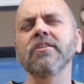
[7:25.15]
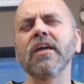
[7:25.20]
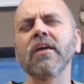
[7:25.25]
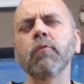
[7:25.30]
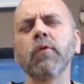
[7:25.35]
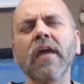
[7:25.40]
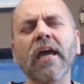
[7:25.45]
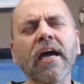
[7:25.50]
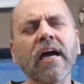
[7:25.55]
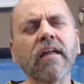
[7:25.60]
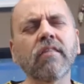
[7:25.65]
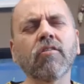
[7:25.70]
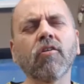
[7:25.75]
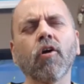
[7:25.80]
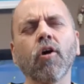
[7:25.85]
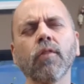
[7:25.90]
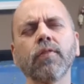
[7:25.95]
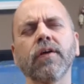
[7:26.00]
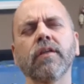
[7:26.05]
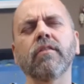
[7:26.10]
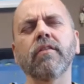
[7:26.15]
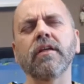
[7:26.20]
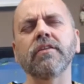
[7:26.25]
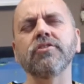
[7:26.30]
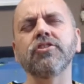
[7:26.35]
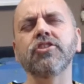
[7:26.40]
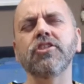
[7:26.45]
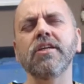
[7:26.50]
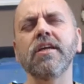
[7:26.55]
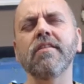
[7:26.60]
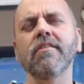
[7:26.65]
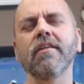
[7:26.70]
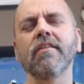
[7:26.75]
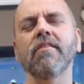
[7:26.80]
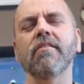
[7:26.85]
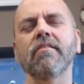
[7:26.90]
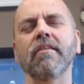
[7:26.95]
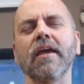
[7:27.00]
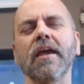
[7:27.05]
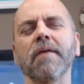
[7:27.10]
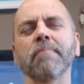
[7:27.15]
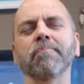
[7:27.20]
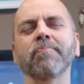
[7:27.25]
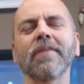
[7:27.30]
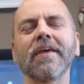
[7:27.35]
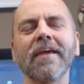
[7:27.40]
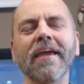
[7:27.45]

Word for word: And we ask all this in Jesus' name.